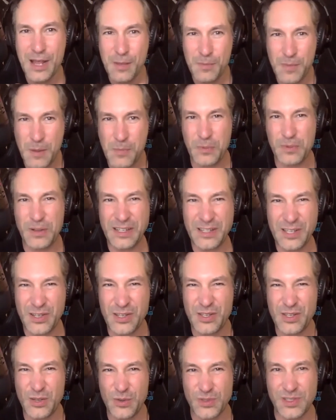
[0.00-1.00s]
People like to
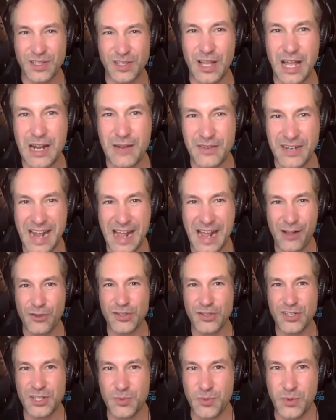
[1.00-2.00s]
use a lot of
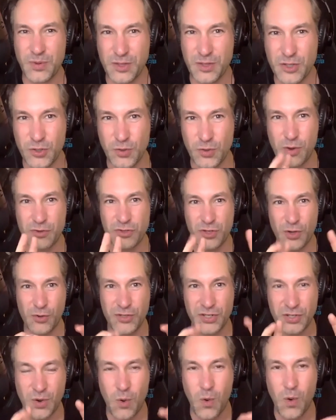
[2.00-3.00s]
analogies with
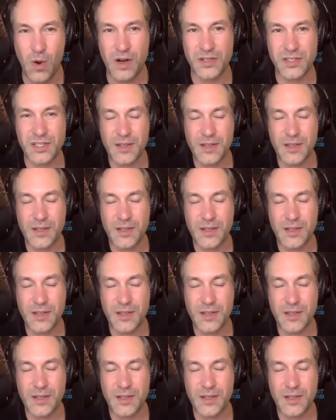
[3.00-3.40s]
Trojan horse.